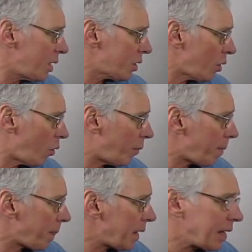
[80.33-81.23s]
So,
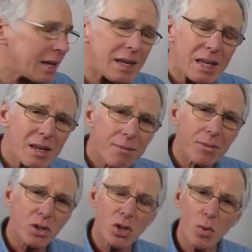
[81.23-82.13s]

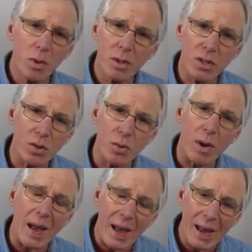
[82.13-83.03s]
if you were
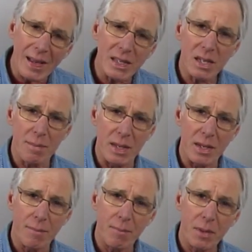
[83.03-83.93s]
to ask me,